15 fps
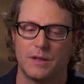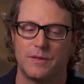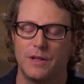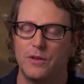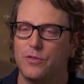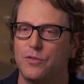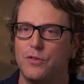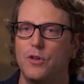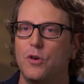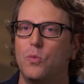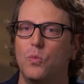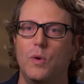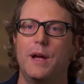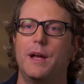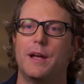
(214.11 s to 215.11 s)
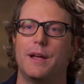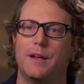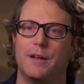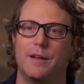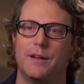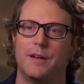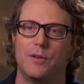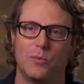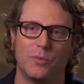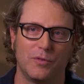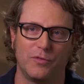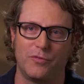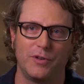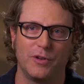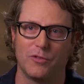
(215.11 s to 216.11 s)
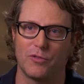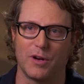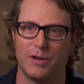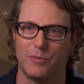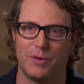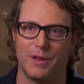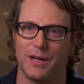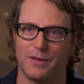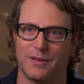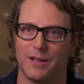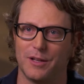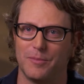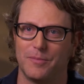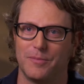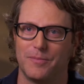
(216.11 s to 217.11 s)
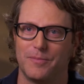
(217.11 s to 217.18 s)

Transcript: There's no way it would feel right without them.